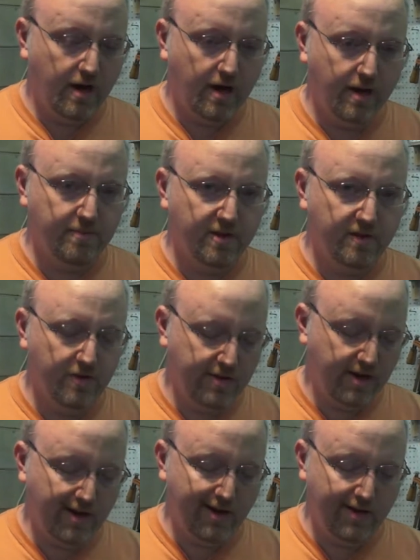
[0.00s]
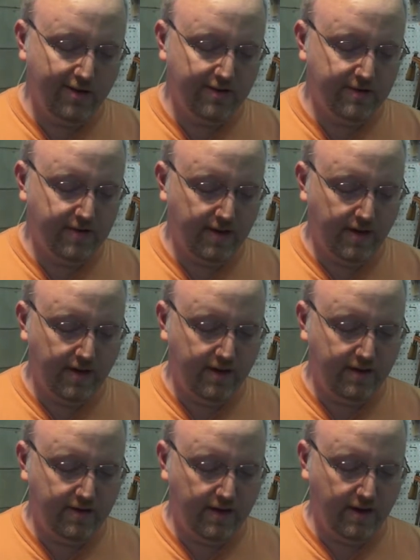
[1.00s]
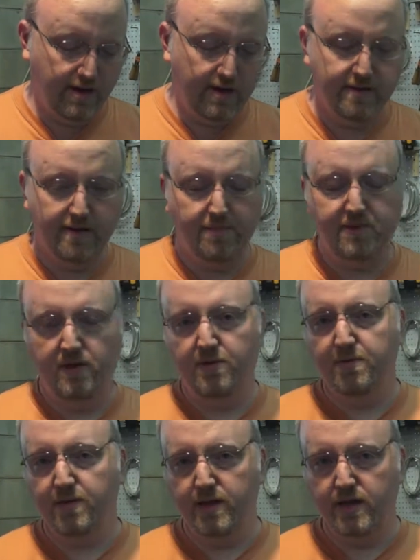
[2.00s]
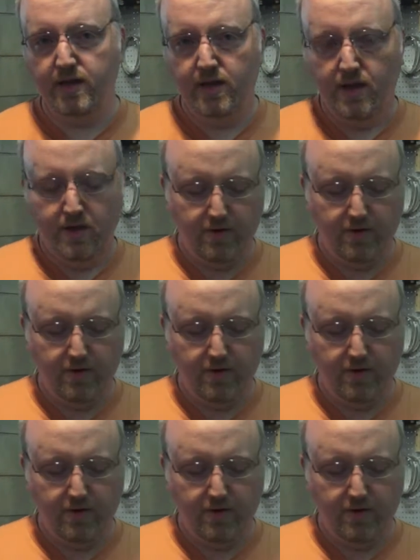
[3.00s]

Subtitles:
The tool that you use is, it's up to you really.